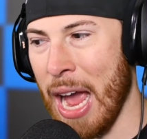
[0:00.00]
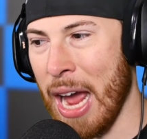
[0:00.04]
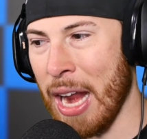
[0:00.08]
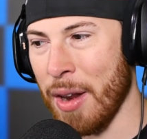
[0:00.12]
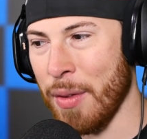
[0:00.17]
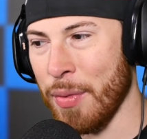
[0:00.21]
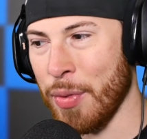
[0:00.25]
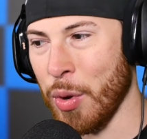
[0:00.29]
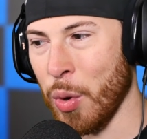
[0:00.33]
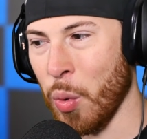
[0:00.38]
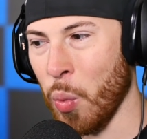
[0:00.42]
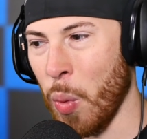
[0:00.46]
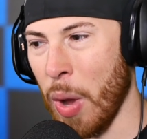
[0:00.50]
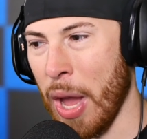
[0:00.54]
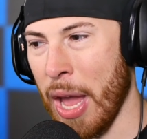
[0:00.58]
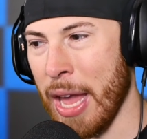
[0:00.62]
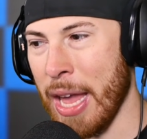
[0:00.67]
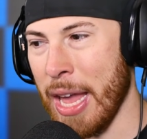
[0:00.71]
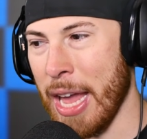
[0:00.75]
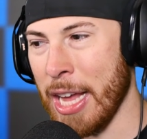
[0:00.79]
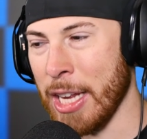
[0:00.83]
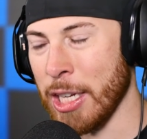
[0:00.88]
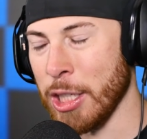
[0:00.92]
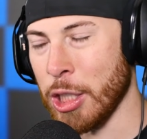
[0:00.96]
out of their
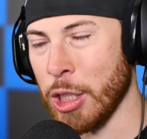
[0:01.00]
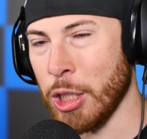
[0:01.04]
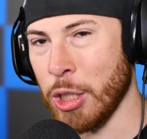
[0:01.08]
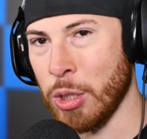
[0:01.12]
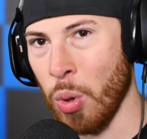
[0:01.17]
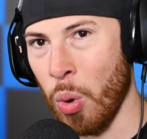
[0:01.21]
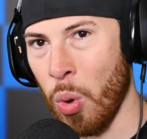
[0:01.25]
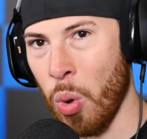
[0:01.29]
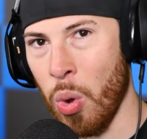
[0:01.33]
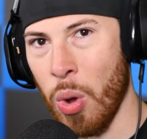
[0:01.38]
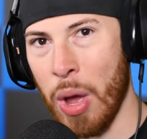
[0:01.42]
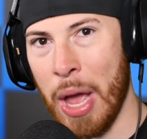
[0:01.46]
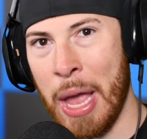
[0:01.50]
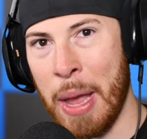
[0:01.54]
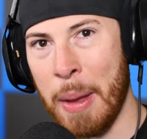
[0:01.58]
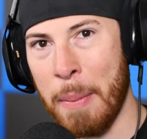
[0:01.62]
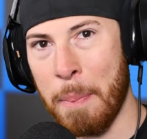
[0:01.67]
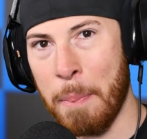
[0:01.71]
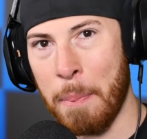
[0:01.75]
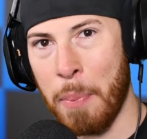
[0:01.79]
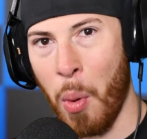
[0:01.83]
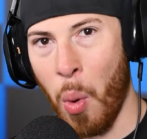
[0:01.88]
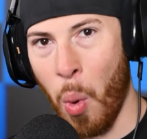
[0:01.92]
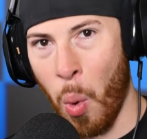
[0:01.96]
way and stole a
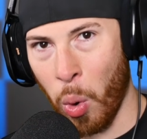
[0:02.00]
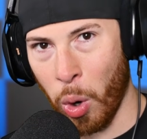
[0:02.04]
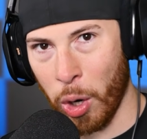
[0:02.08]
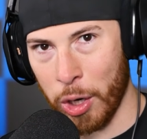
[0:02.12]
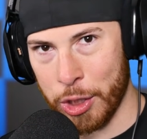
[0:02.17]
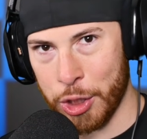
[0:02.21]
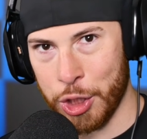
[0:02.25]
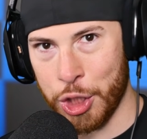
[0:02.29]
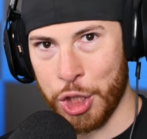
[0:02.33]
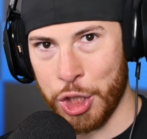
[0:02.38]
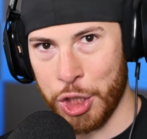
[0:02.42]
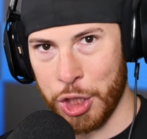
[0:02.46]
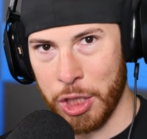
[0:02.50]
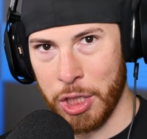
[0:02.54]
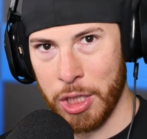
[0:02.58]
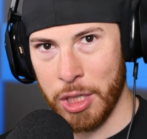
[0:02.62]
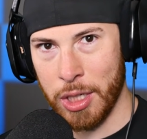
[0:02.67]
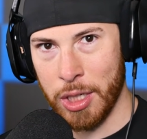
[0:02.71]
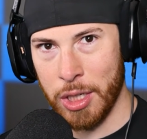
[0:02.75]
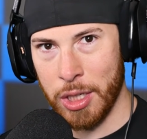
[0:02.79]
porch.